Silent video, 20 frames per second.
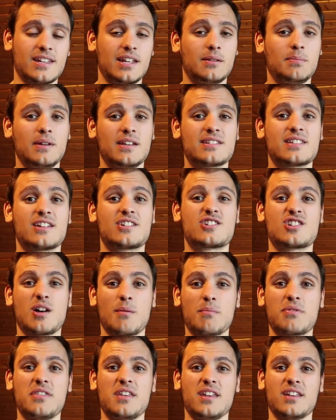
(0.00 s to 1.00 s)
it means that
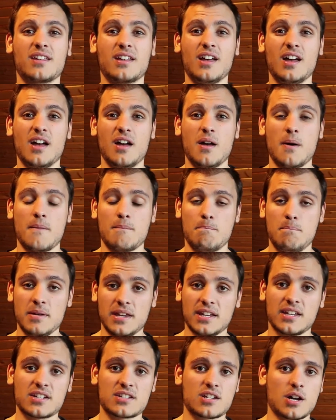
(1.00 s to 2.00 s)
something
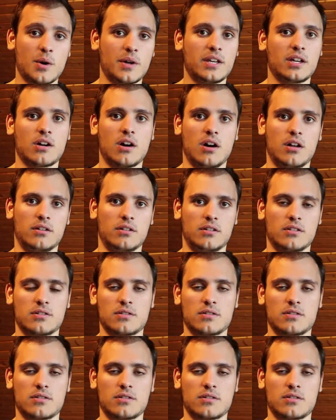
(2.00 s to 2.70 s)
big is going on.